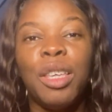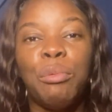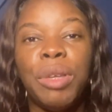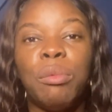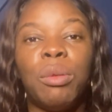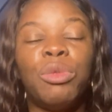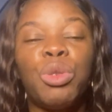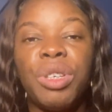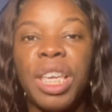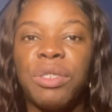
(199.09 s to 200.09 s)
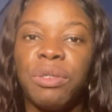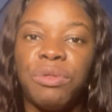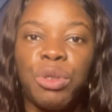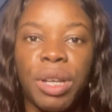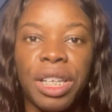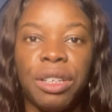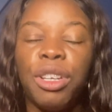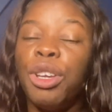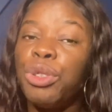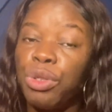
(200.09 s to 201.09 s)
Minimum 2 years of training
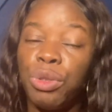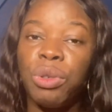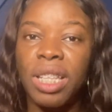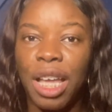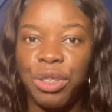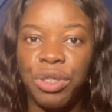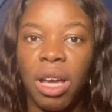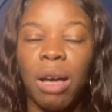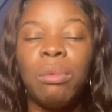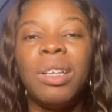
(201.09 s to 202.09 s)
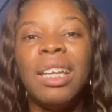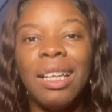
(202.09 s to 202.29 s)
to do that job,